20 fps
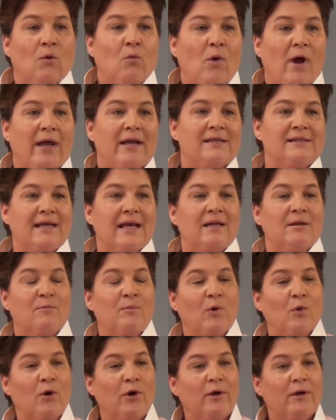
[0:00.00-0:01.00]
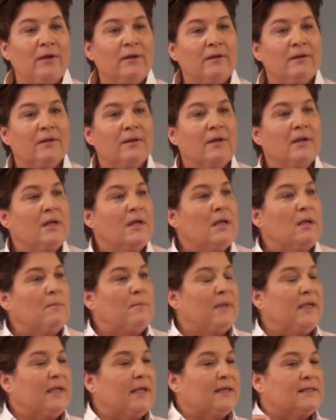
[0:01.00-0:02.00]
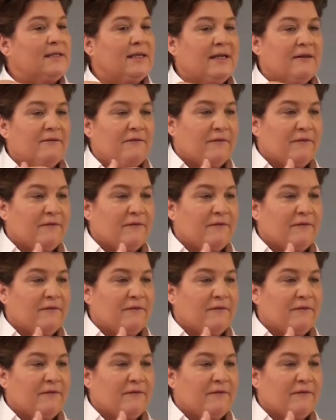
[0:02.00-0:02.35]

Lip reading: Why is that important? Because in